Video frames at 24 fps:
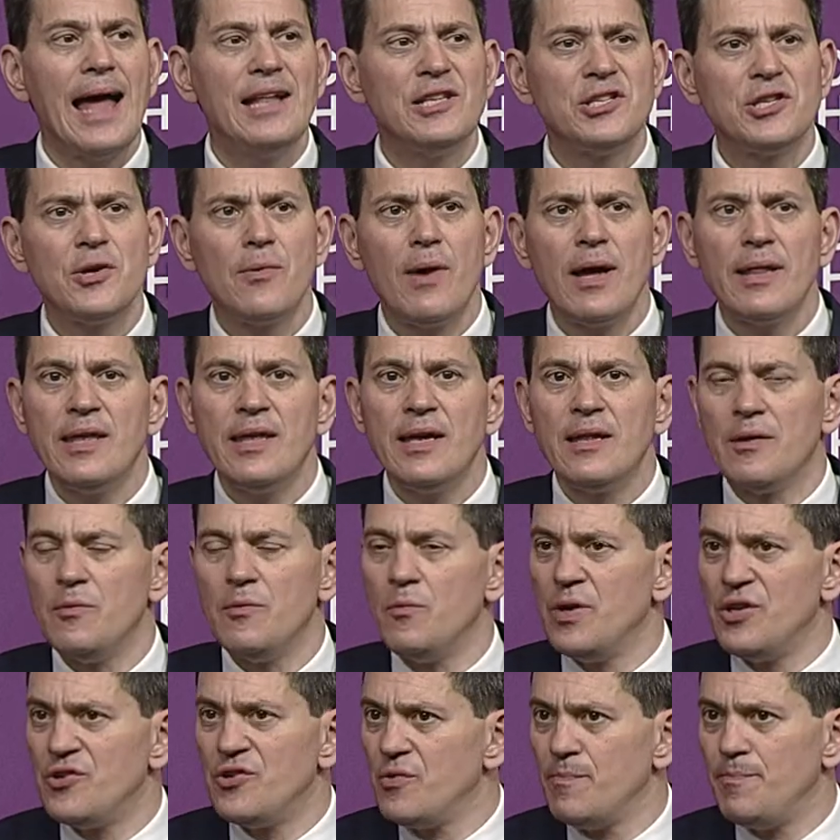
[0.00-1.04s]
and so I think
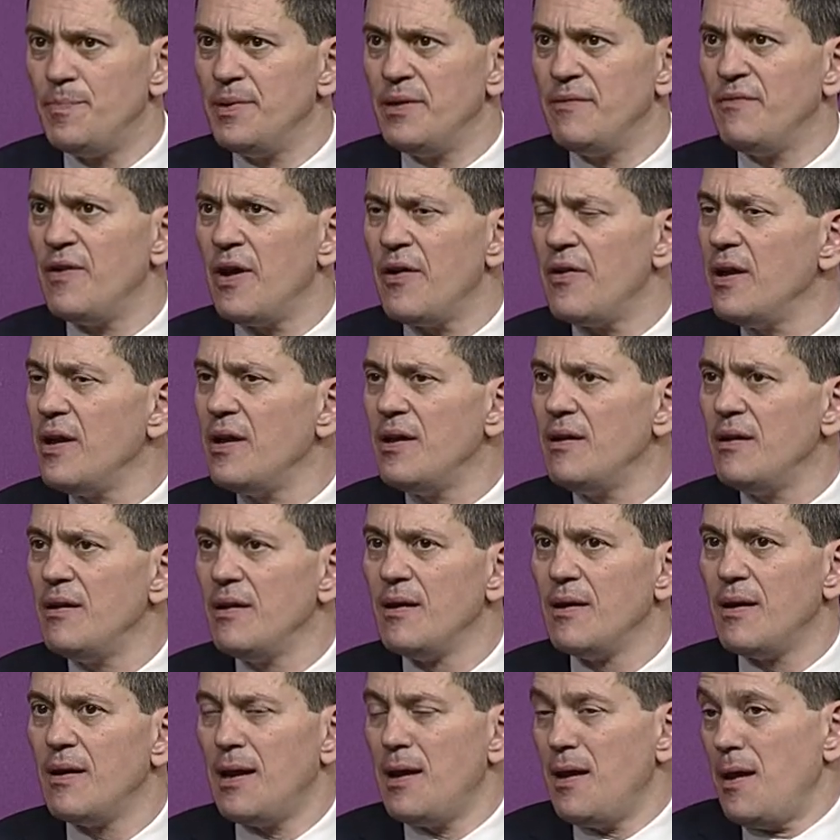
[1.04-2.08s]
that we should be very,
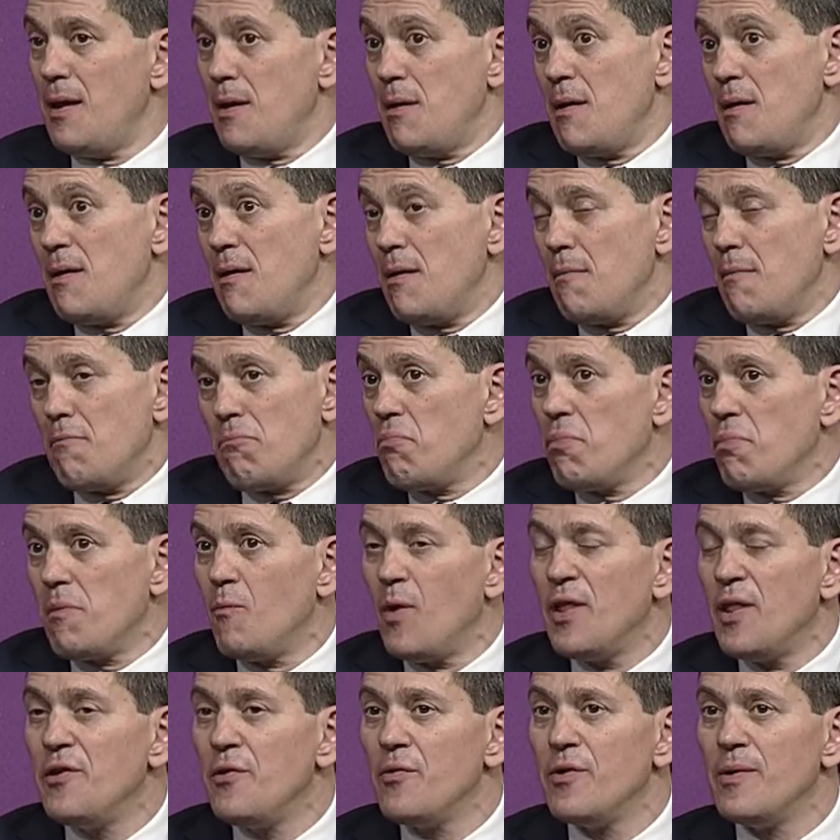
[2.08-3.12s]

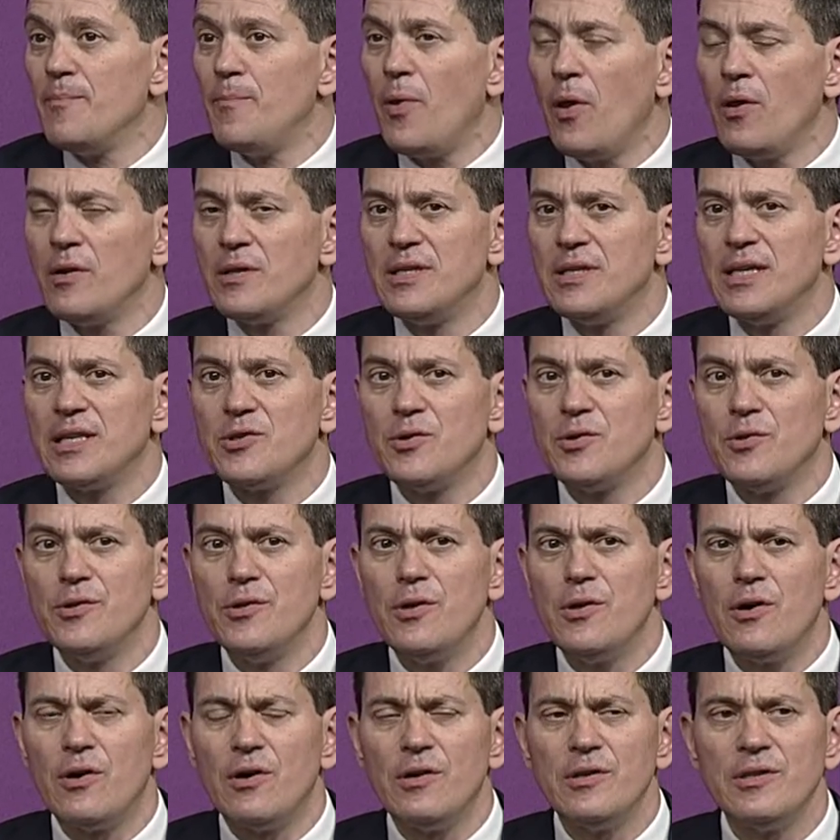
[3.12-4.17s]
whether you're in politics or
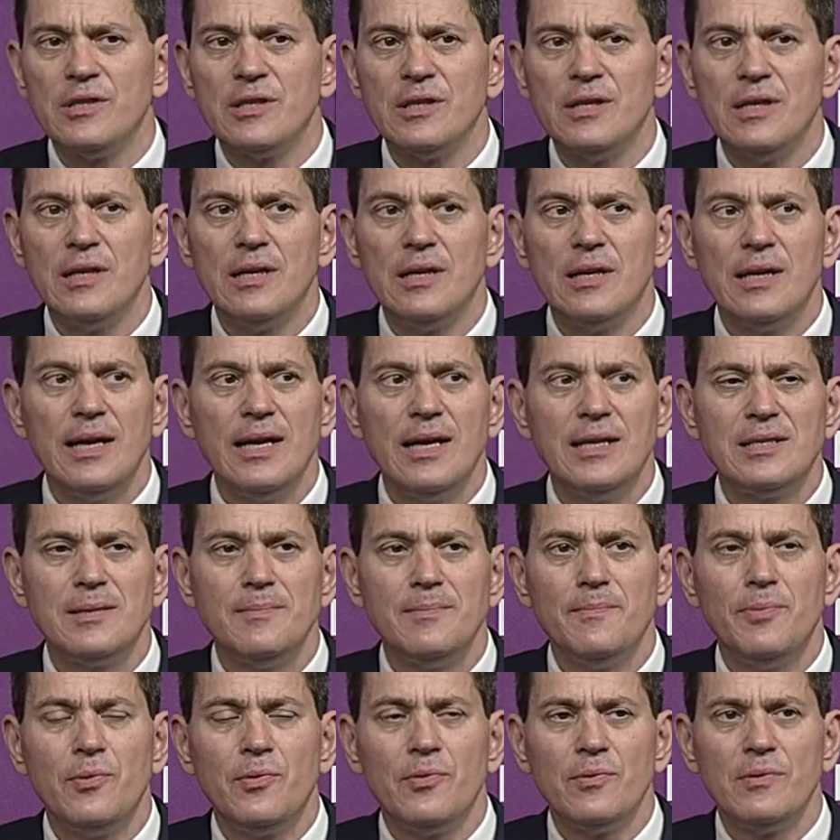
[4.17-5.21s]
not, it's
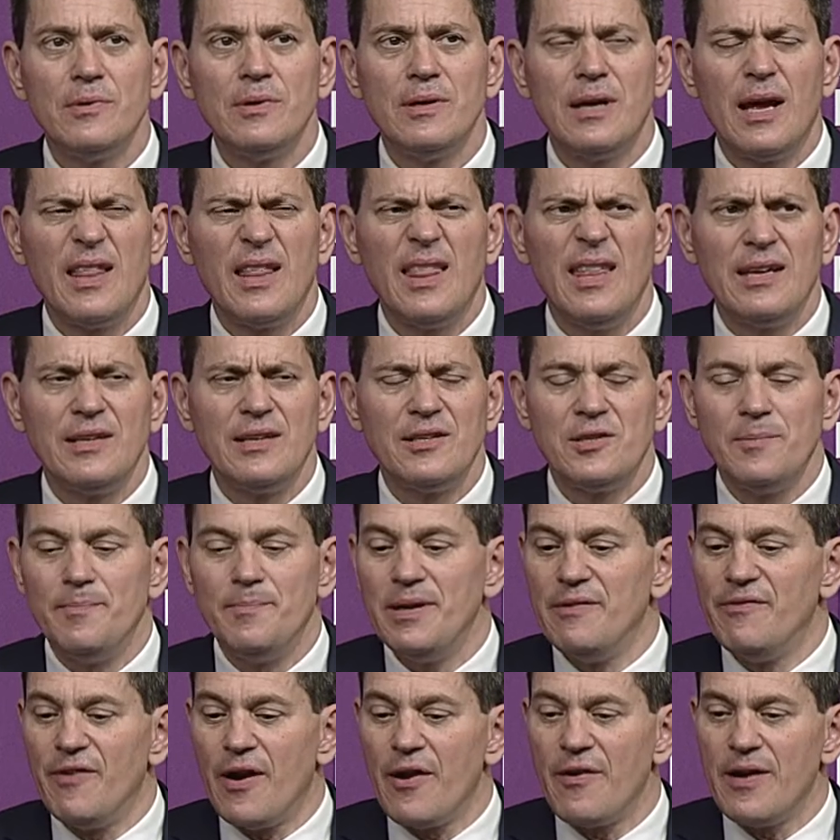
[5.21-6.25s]
important, I think, to
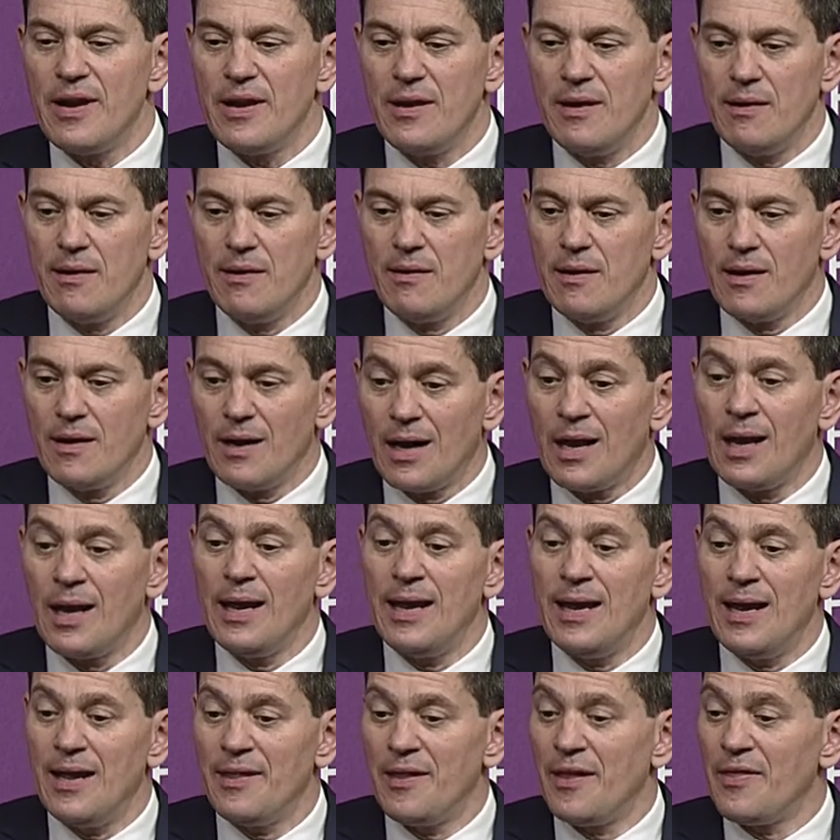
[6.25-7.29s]
be very
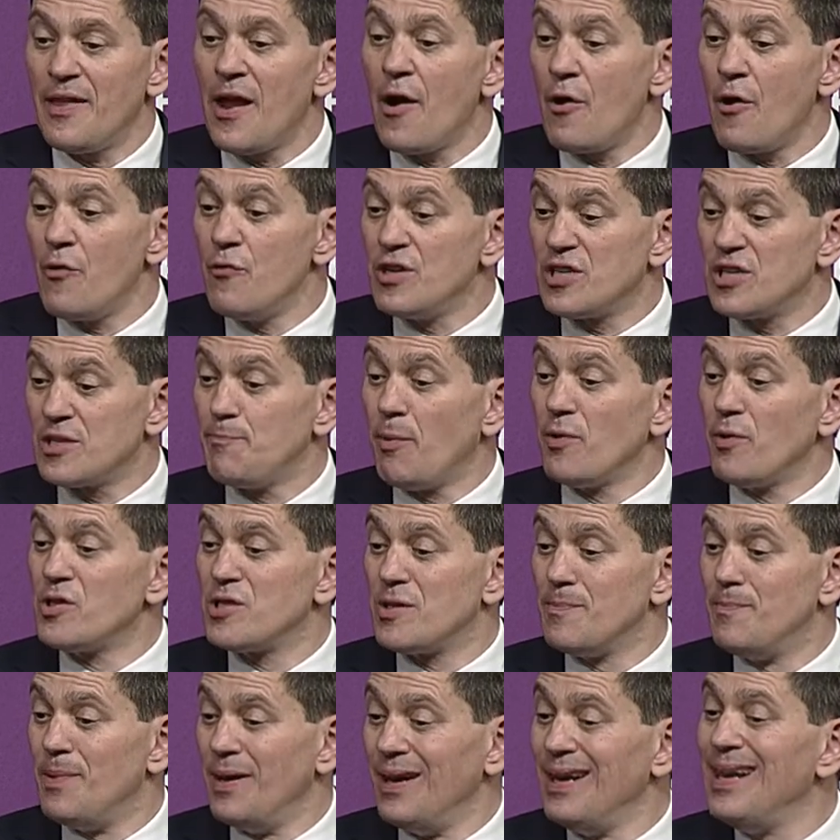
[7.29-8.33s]
clear that there are
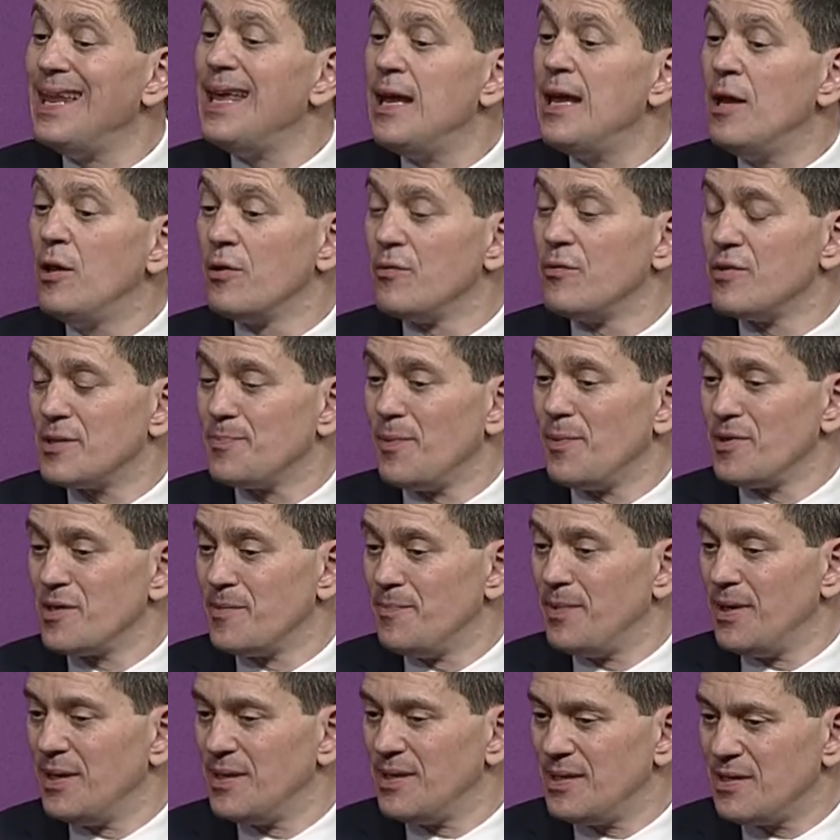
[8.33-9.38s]
legal
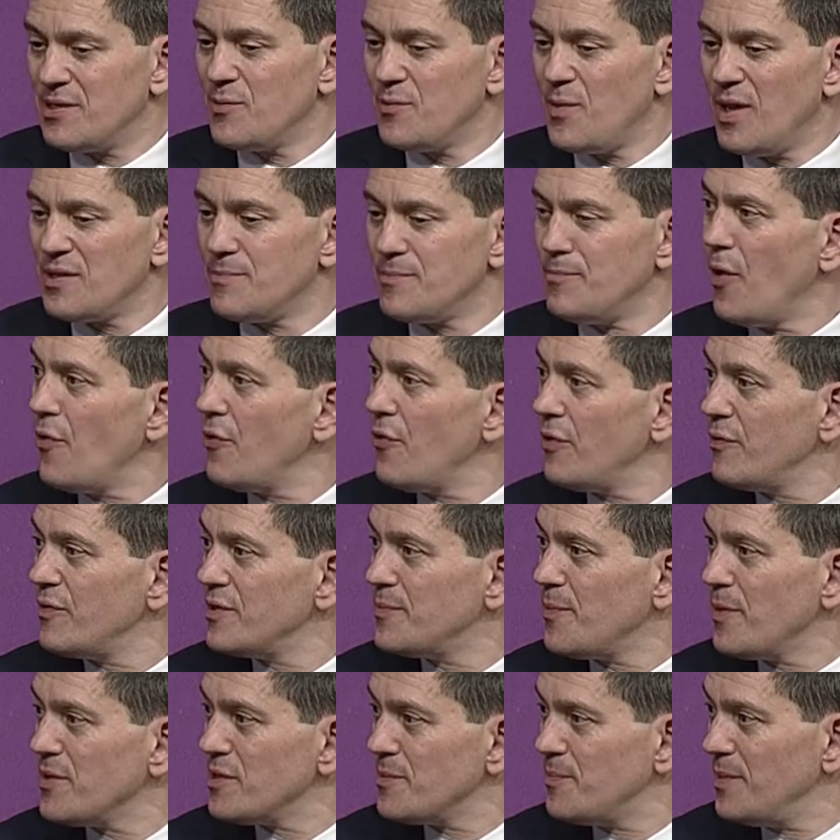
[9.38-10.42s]
responsibilities as well as moral
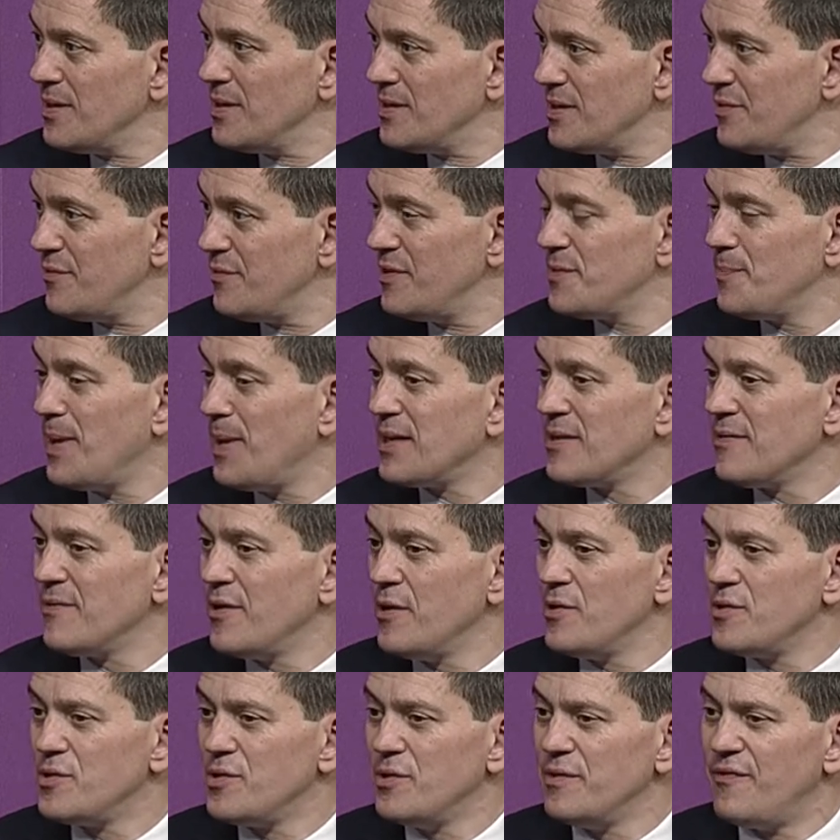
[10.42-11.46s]
responsibilities in respect of
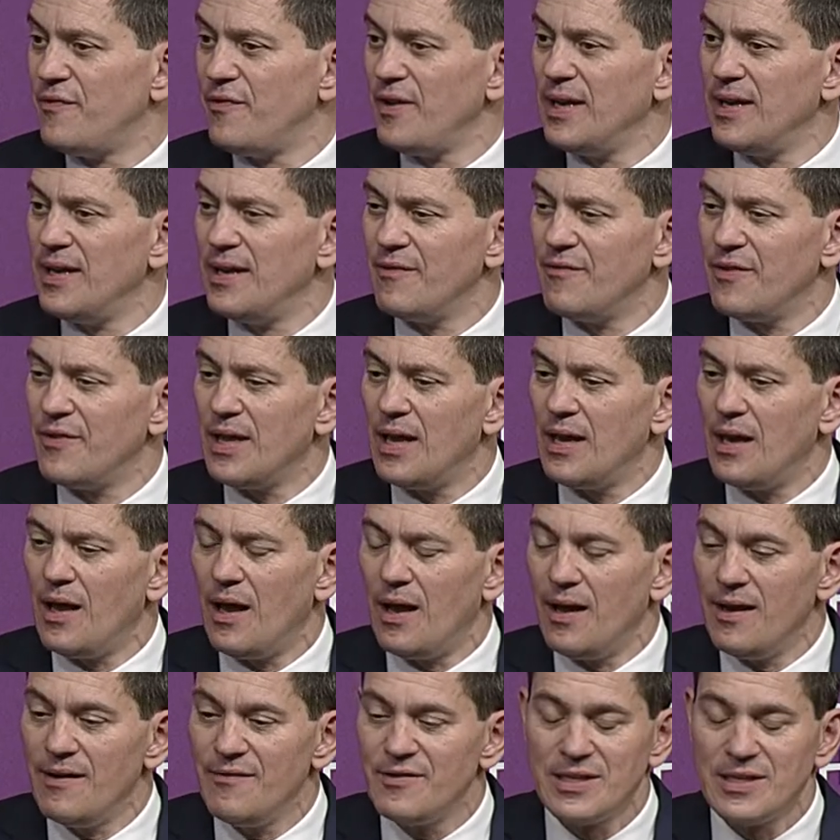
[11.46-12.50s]
those who are fleeing for their
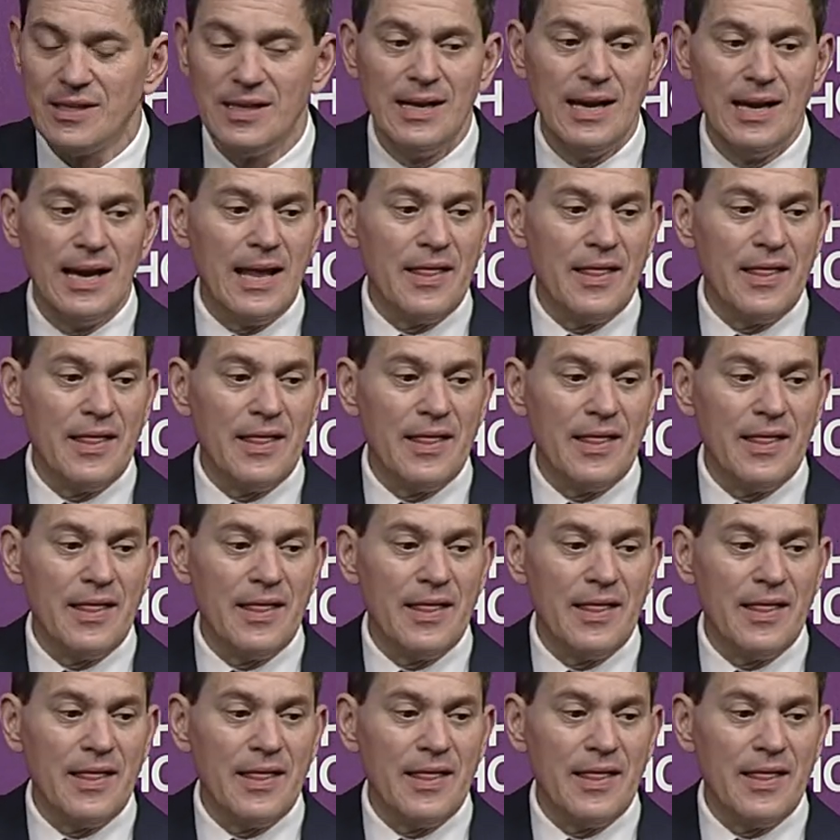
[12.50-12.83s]
lives.